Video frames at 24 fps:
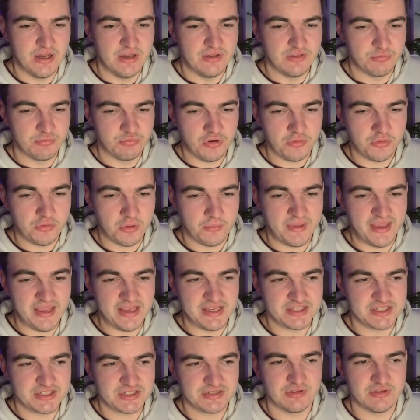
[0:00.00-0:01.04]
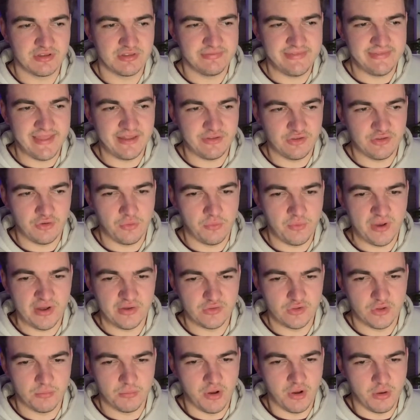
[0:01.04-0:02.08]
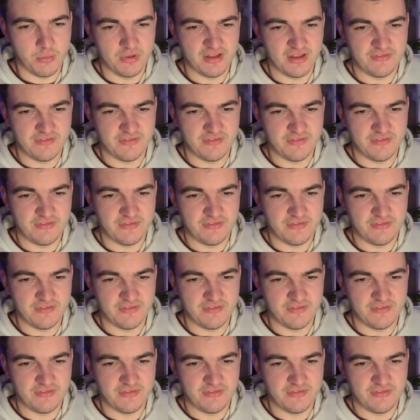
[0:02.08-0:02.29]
The problem is they're doing well at the moment.